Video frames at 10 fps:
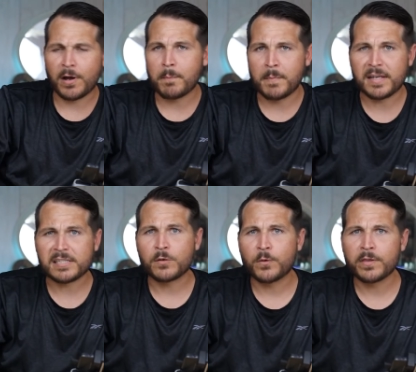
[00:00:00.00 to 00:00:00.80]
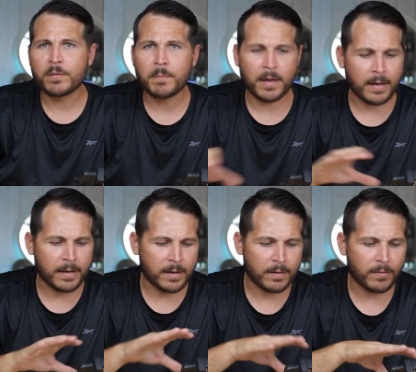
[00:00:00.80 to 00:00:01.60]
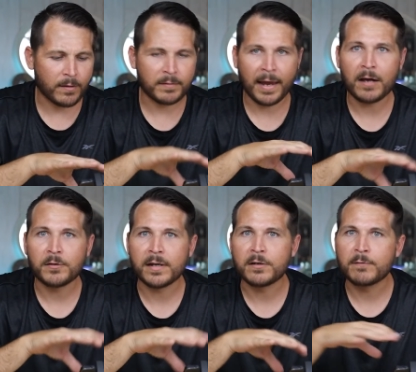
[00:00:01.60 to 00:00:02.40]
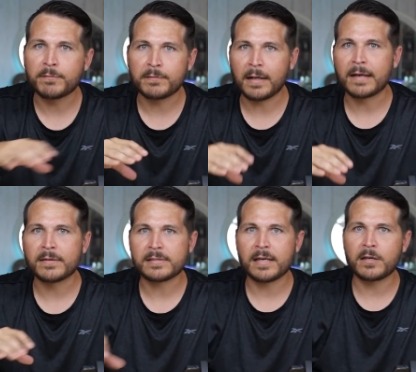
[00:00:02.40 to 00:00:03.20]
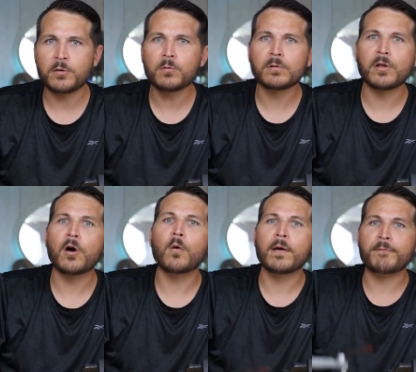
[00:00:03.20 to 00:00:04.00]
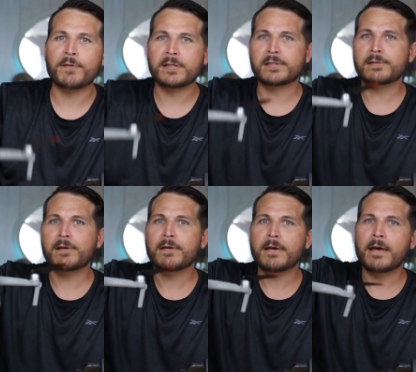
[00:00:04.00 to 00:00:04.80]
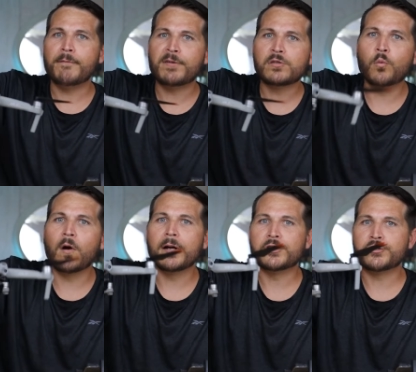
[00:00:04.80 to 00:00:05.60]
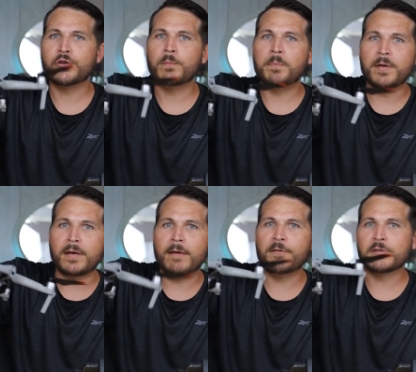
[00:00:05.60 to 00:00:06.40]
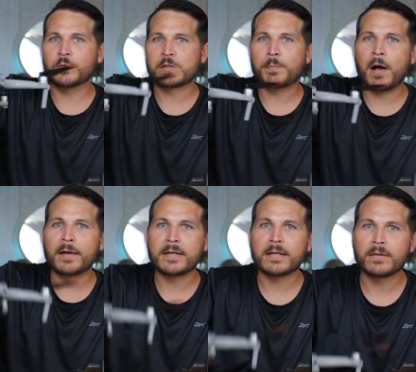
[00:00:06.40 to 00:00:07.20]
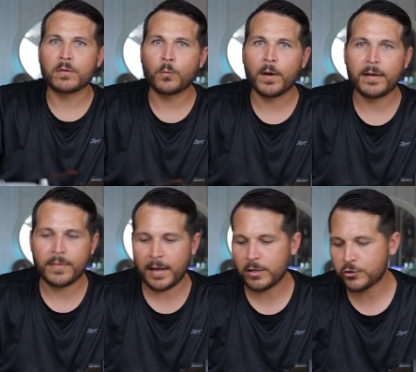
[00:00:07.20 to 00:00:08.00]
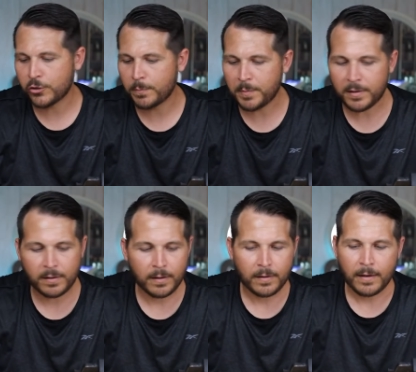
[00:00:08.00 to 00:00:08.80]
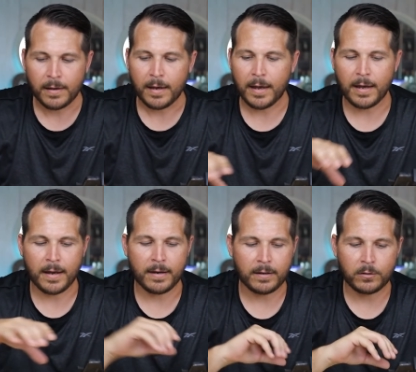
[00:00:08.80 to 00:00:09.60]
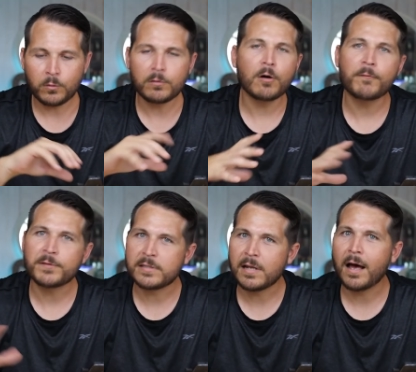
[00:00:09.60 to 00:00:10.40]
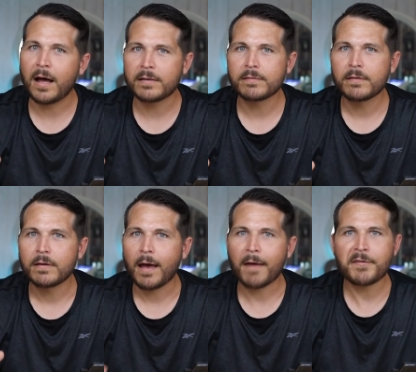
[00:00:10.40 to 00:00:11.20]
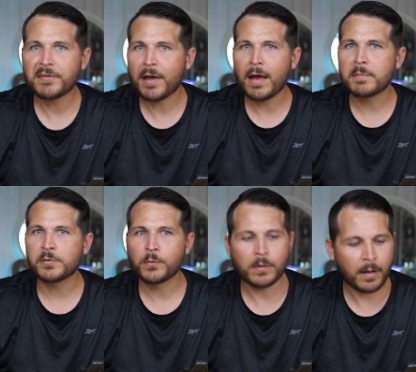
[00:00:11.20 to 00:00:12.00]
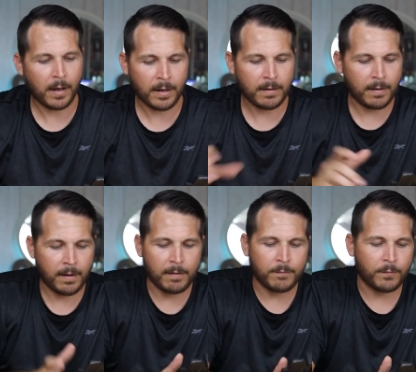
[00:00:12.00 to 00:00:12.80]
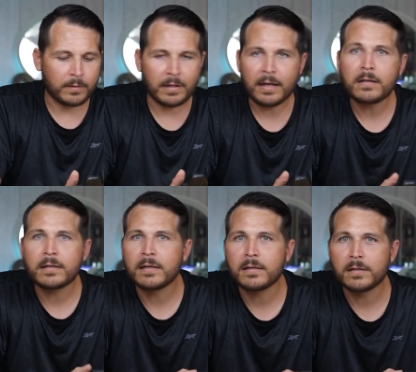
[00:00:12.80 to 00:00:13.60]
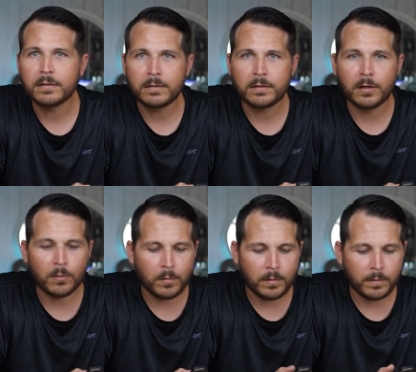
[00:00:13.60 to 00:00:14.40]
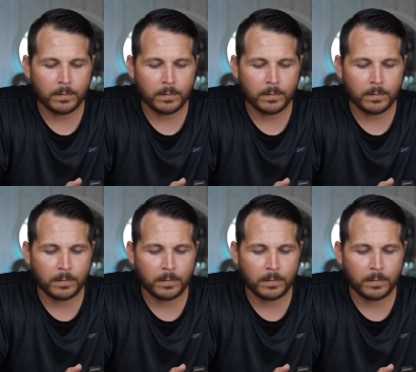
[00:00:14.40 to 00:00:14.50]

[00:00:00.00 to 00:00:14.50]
not messing with them and they're dialed in, you fly this thing, you'll know if it's where it should be, if it's responding the way that it should be, and you'll know if it's not. I've had times where I have lightly, you know,